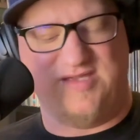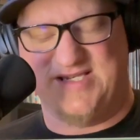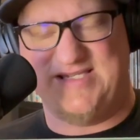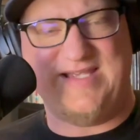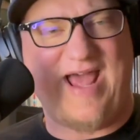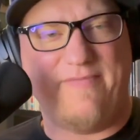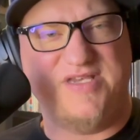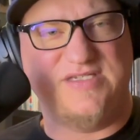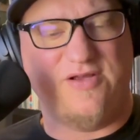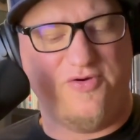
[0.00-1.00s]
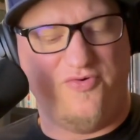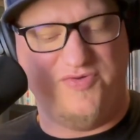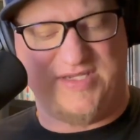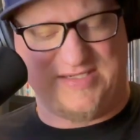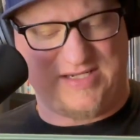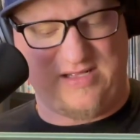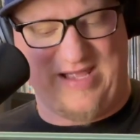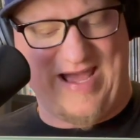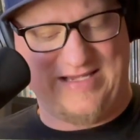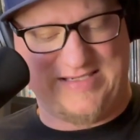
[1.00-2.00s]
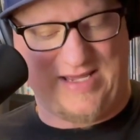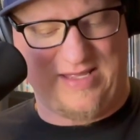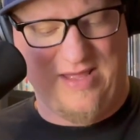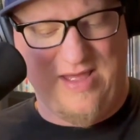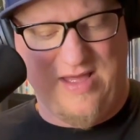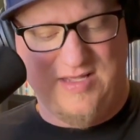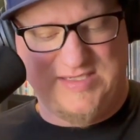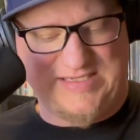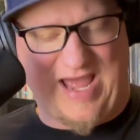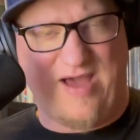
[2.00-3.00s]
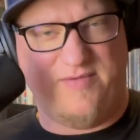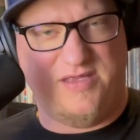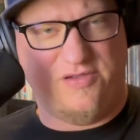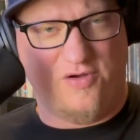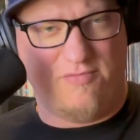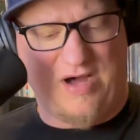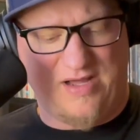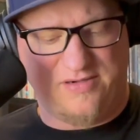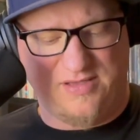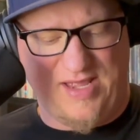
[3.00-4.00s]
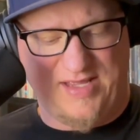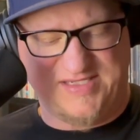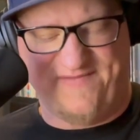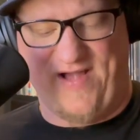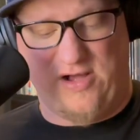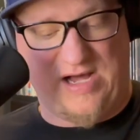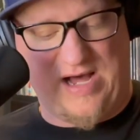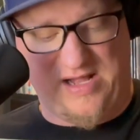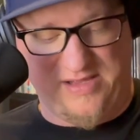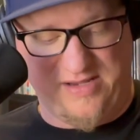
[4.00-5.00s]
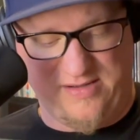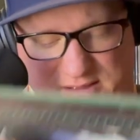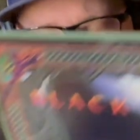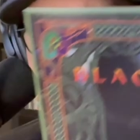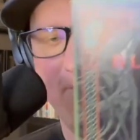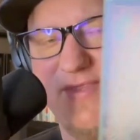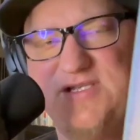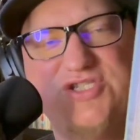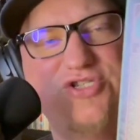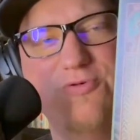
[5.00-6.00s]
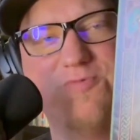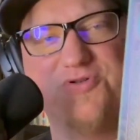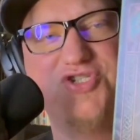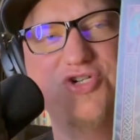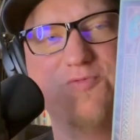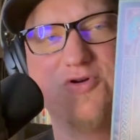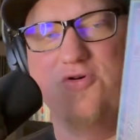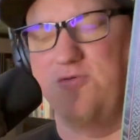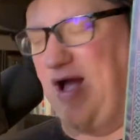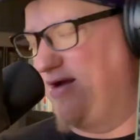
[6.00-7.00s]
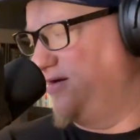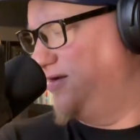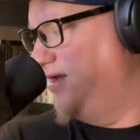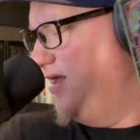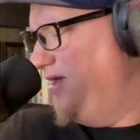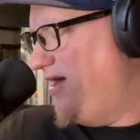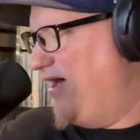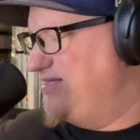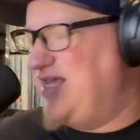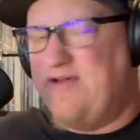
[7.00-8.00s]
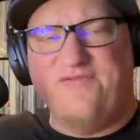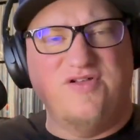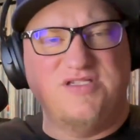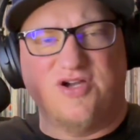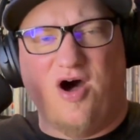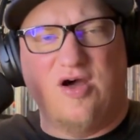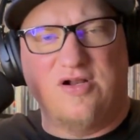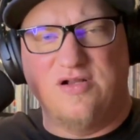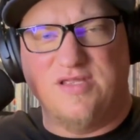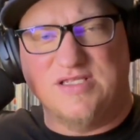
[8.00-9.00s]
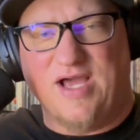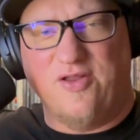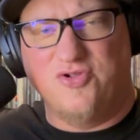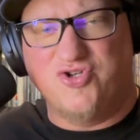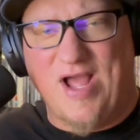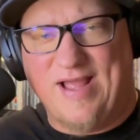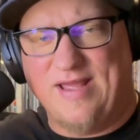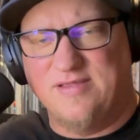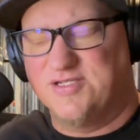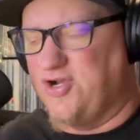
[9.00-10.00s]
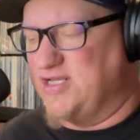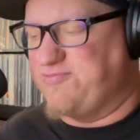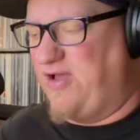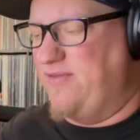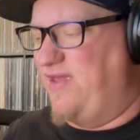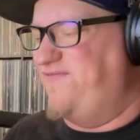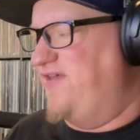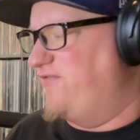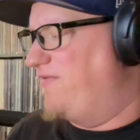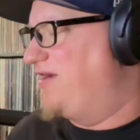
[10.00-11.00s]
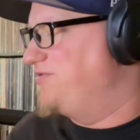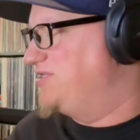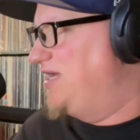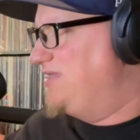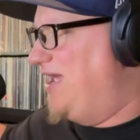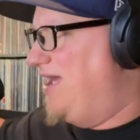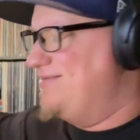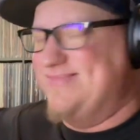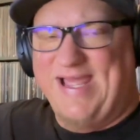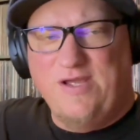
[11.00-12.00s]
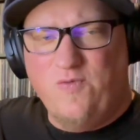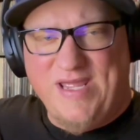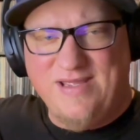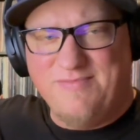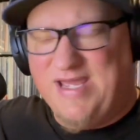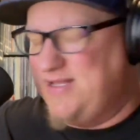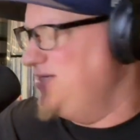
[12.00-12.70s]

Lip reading: The Sabbath Stones is classic Sabbath through a modern lens. Valhalla, super, super cool record. Devil and Daughter, the title track, Headless Cross, probably my favorite records on that. Nightwing, man.